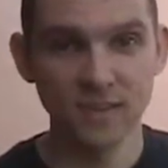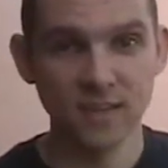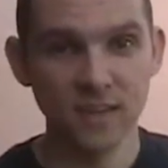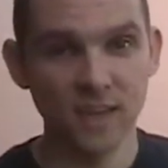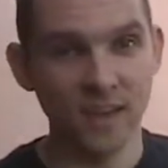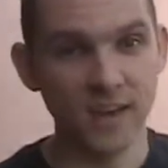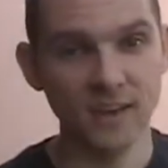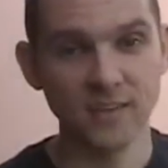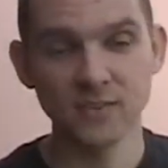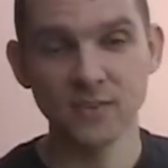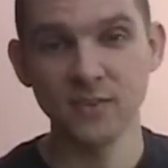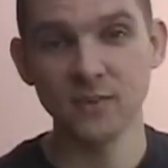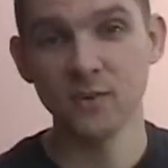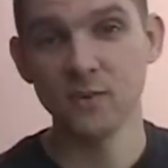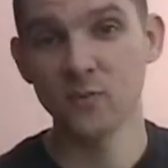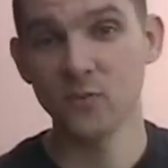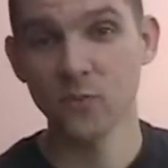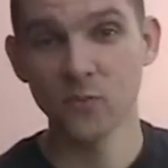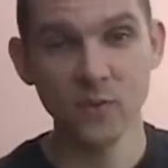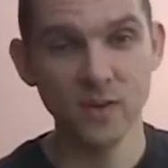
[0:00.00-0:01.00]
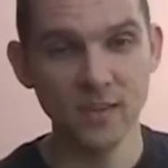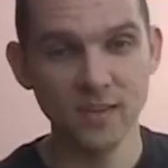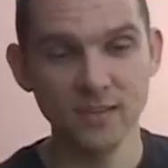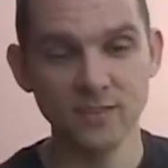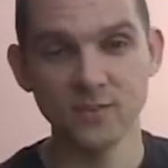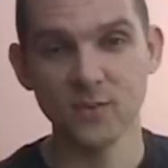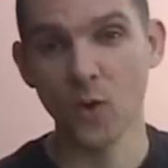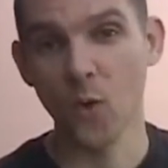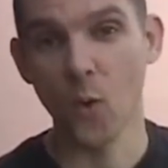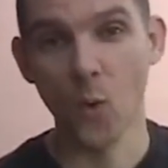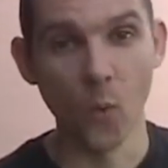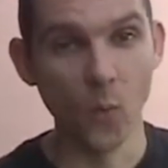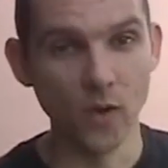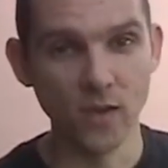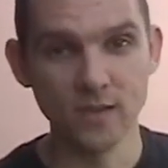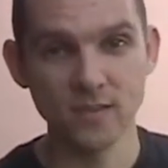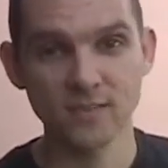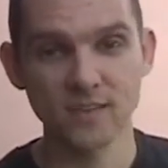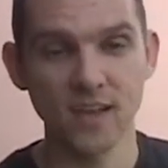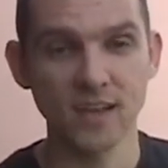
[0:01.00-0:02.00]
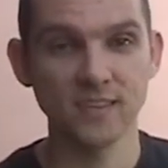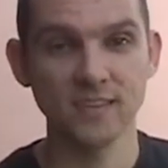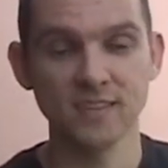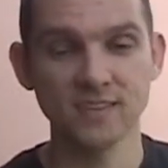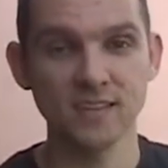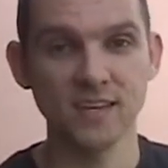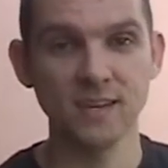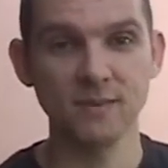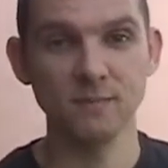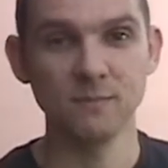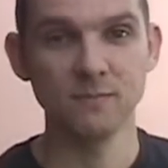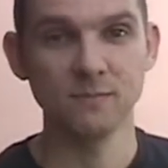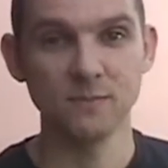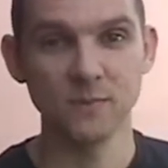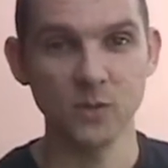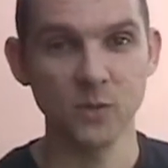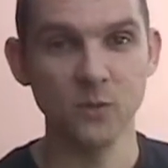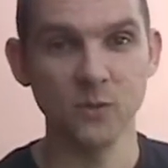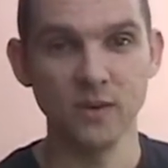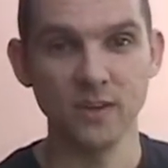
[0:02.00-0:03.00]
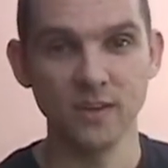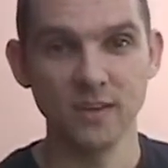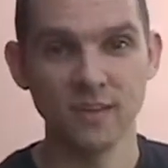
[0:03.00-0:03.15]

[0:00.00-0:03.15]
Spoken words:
and it's going to freeze always at the same degree.